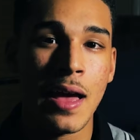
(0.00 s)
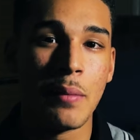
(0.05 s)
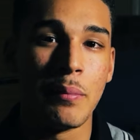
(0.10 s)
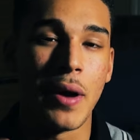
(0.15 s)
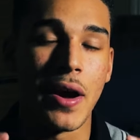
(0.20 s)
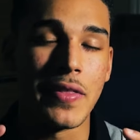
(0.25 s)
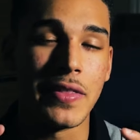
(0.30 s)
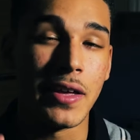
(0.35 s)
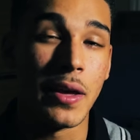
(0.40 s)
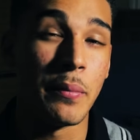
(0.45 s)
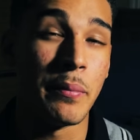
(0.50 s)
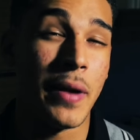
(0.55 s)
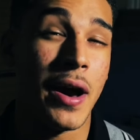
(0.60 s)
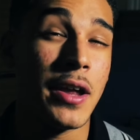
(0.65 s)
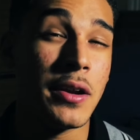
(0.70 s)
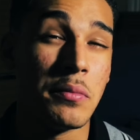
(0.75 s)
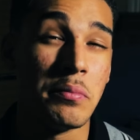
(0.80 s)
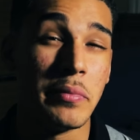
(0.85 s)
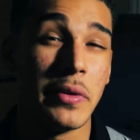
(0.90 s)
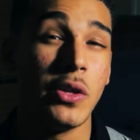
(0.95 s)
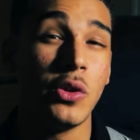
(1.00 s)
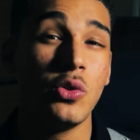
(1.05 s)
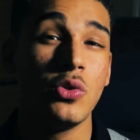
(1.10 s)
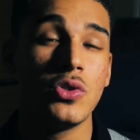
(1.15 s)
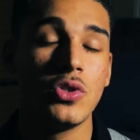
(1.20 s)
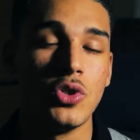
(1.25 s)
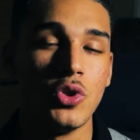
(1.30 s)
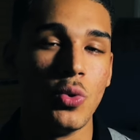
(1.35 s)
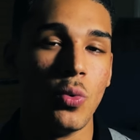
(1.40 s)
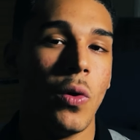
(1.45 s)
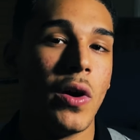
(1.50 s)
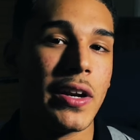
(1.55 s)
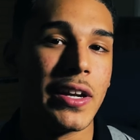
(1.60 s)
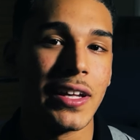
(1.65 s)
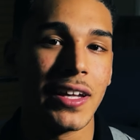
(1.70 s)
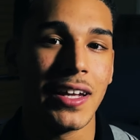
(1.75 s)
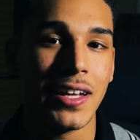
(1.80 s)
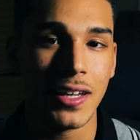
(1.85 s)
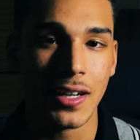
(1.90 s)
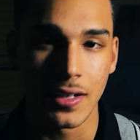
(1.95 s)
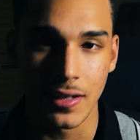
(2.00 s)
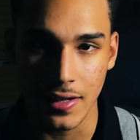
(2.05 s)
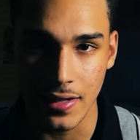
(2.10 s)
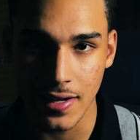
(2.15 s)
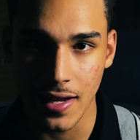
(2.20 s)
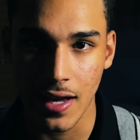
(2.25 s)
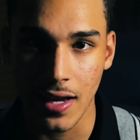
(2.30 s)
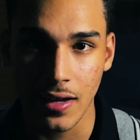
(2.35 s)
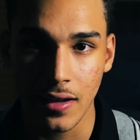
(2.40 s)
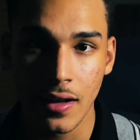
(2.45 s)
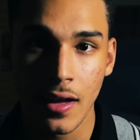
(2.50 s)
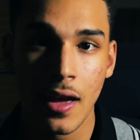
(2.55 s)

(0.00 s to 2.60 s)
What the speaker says: by the amount of meals you wanna eat in a day.